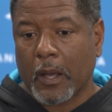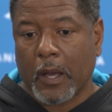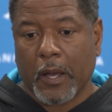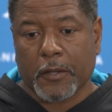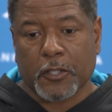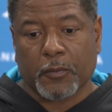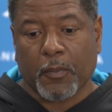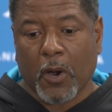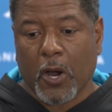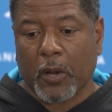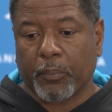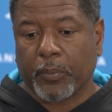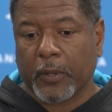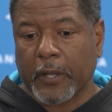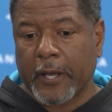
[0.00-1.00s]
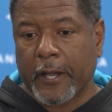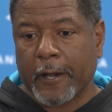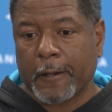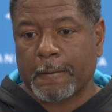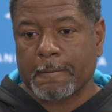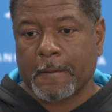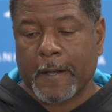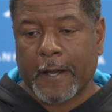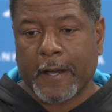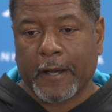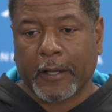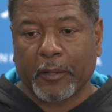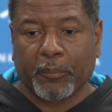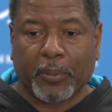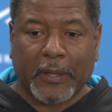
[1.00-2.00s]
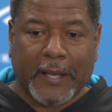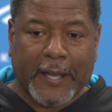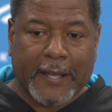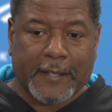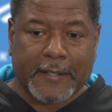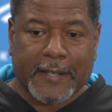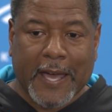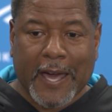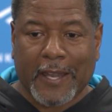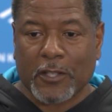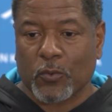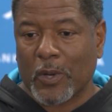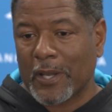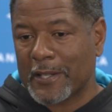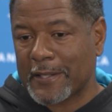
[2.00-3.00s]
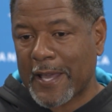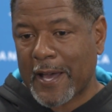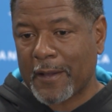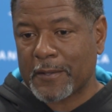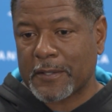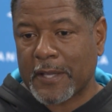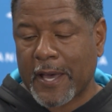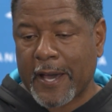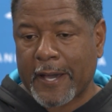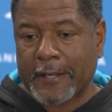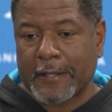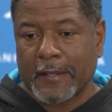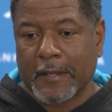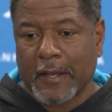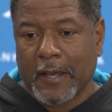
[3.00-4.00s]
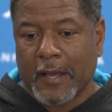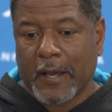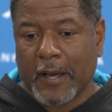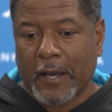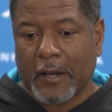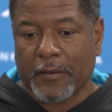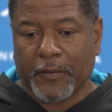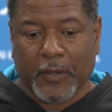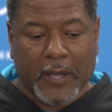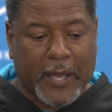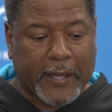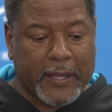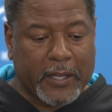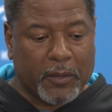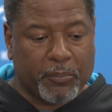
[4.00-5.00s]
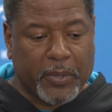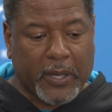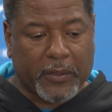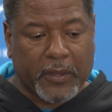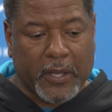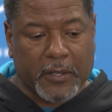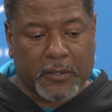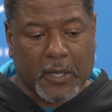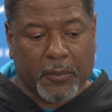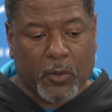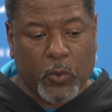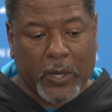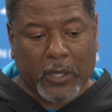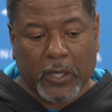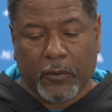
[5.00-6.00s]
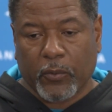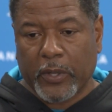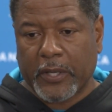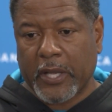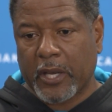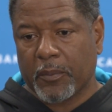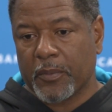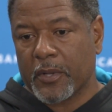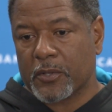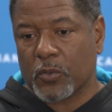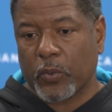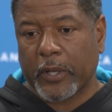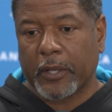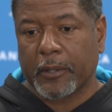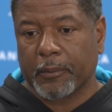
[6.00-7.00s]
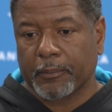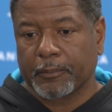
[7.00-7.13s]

back? smart player, can play inside as well as outside. Uh, I uh, feel like he can pick things up quickly if we need him this week.